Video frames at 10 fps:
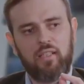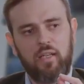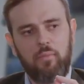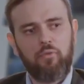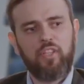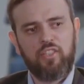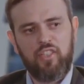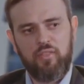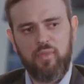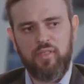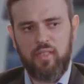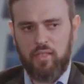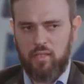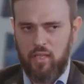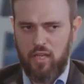about
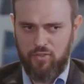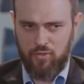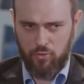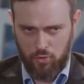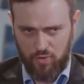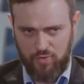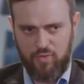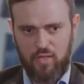HSBC and not